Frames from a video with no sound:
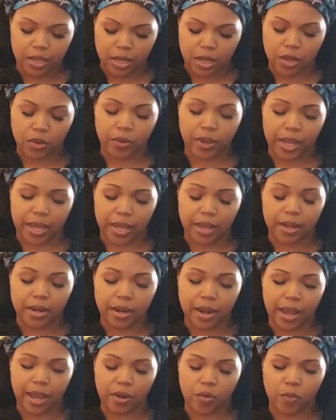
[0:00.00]
Okay,
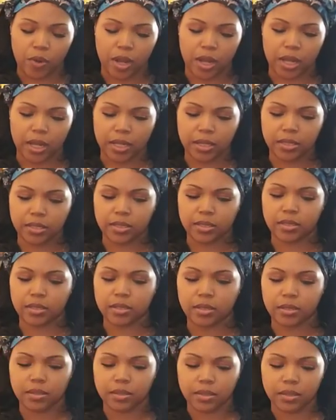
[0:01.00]
Knight of
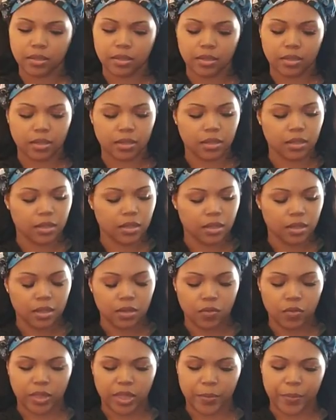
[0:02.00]
Wands
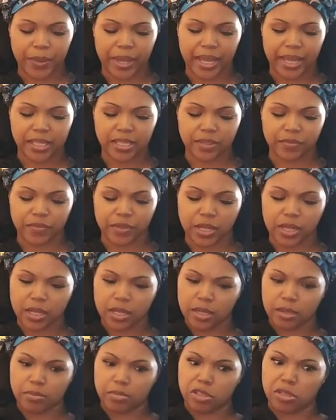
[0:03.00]
with the Page of
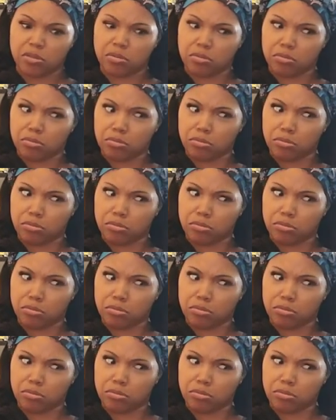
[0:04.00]
Cups.